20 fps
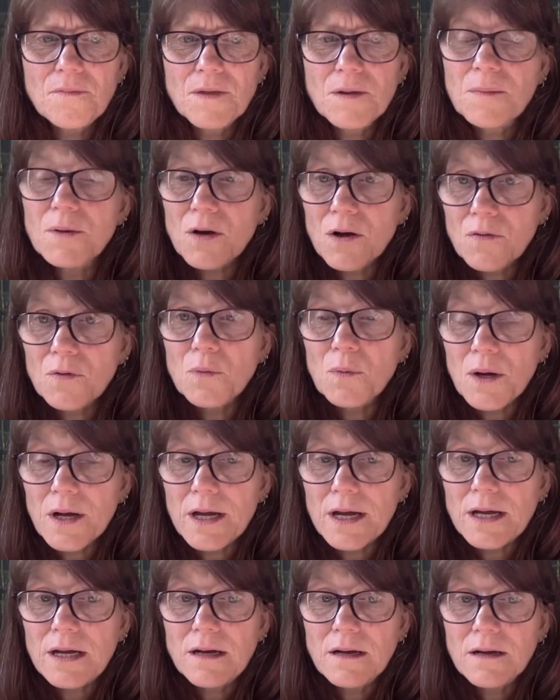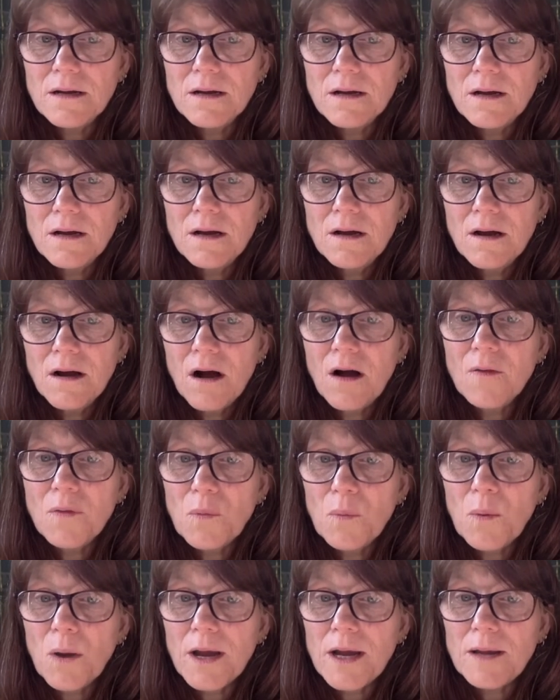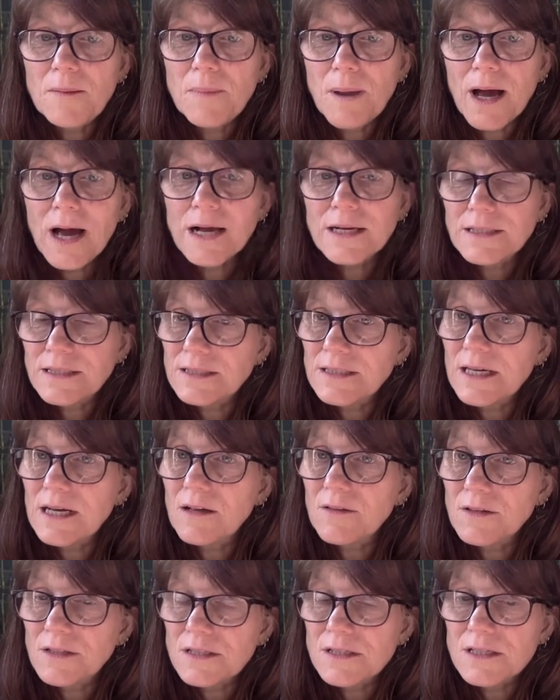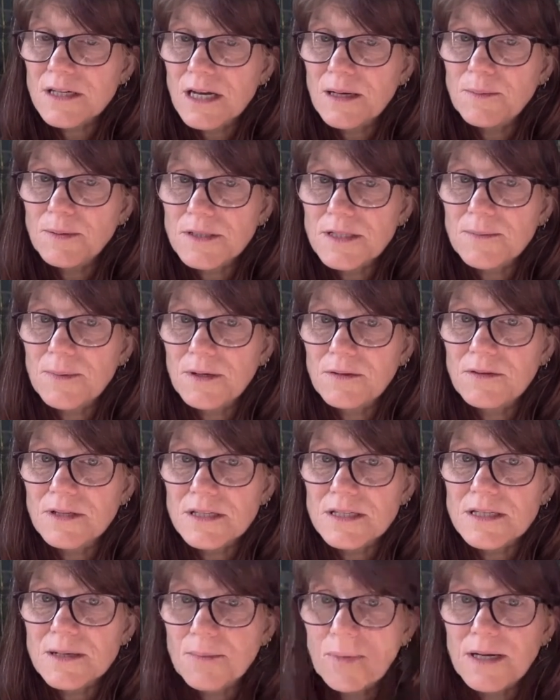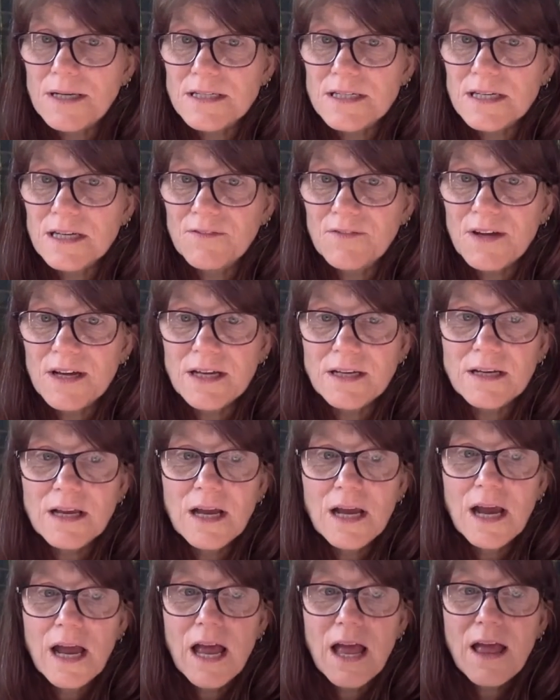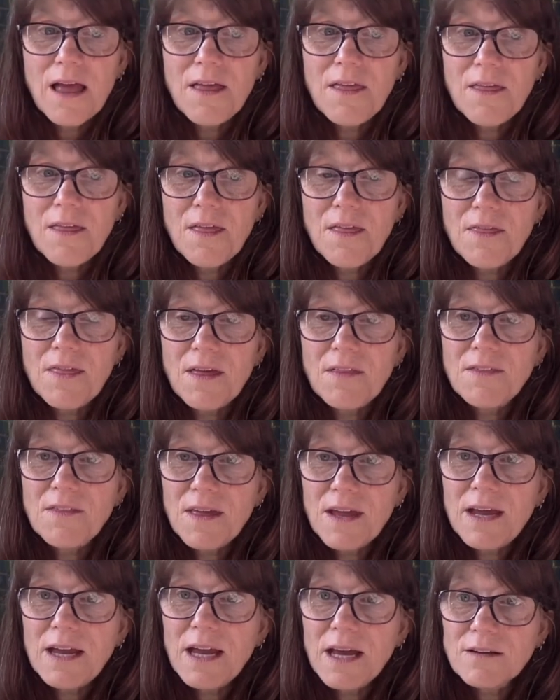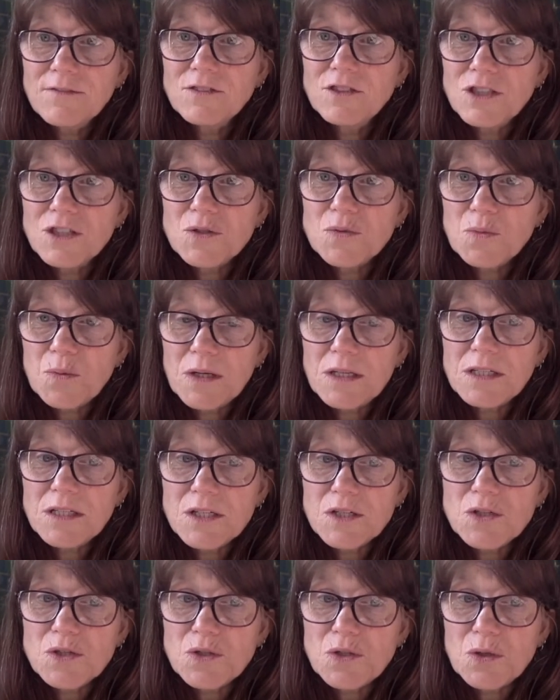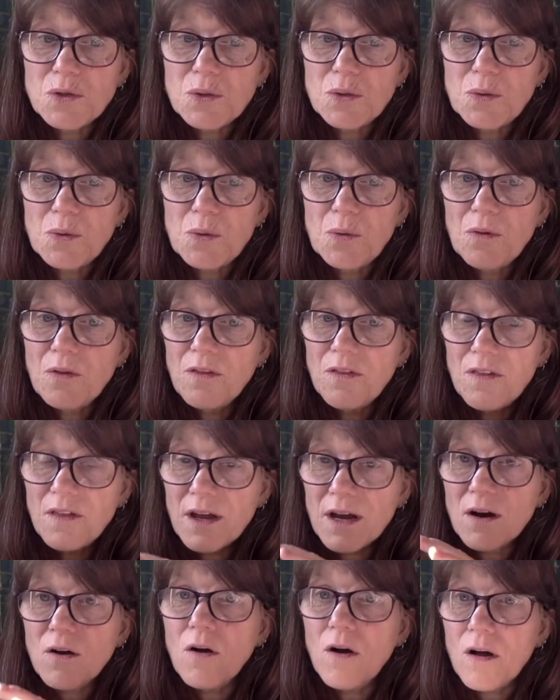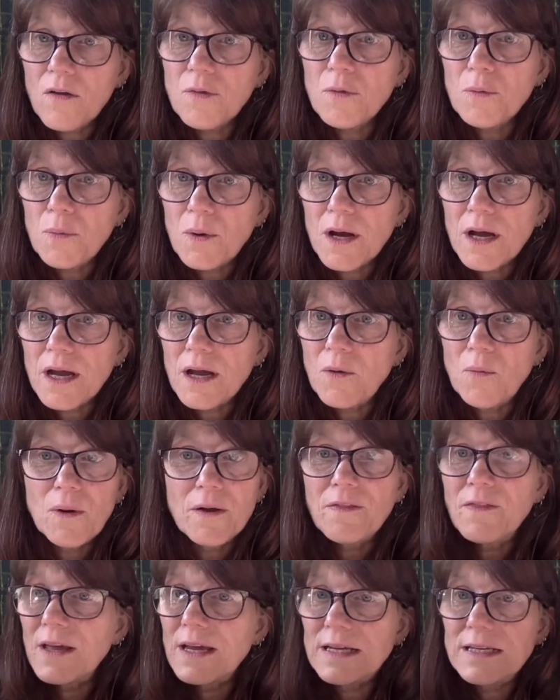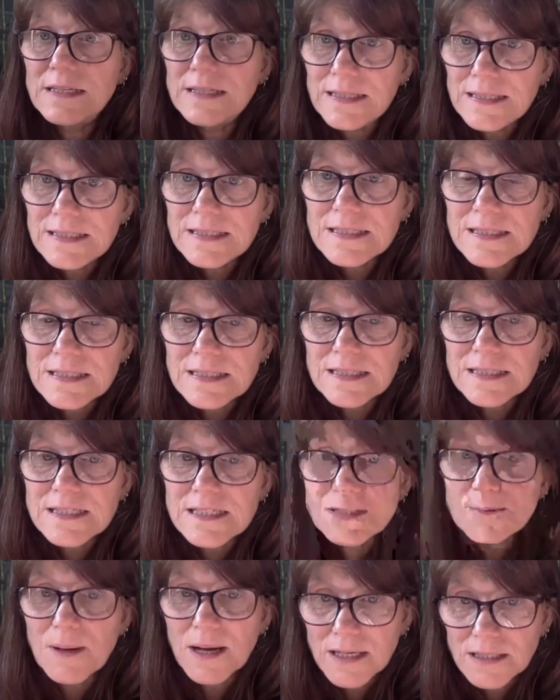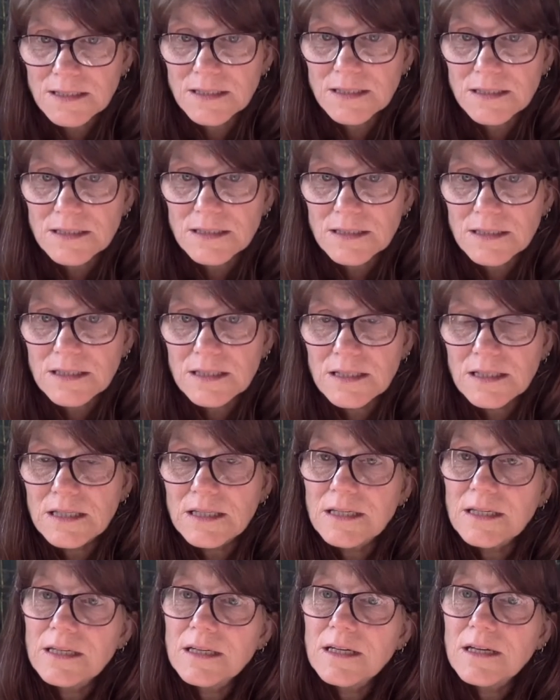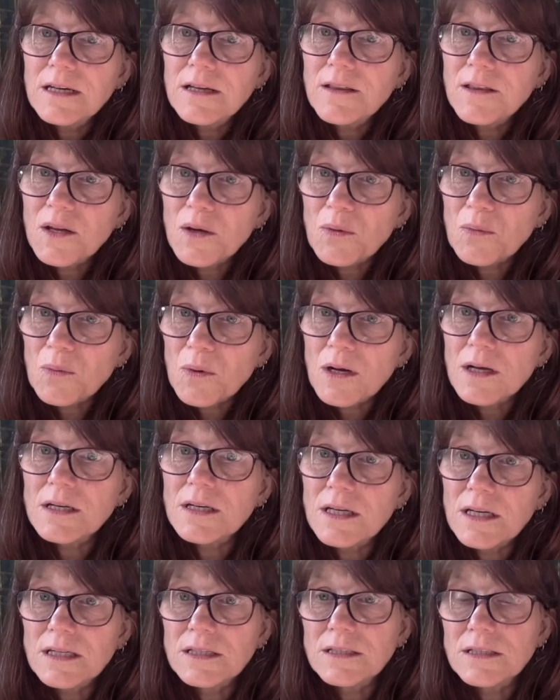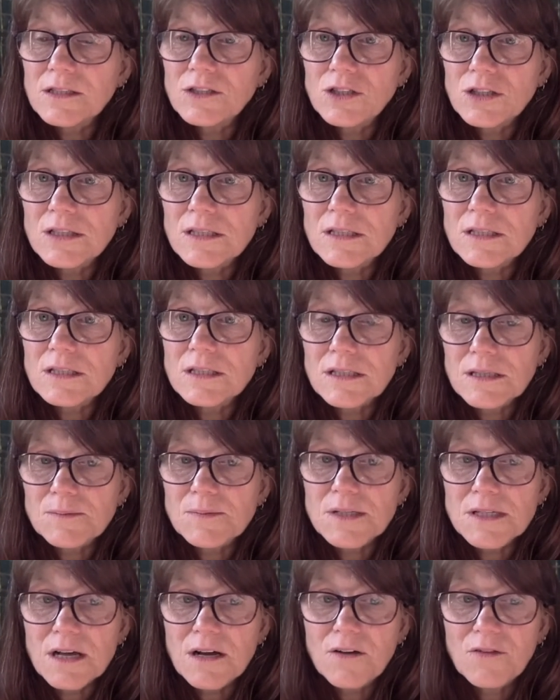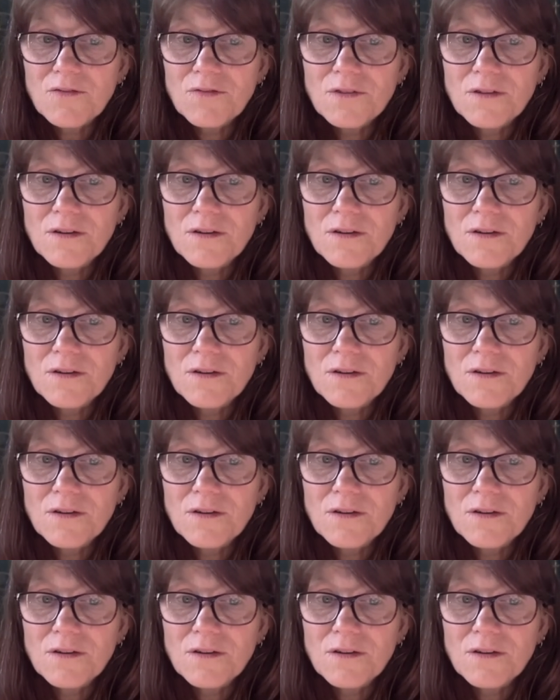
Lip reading: But on the way back to tell the disciples about this amazing event that they have just witnessed to, there on the way, when they least expect it, they run into Jesus himself.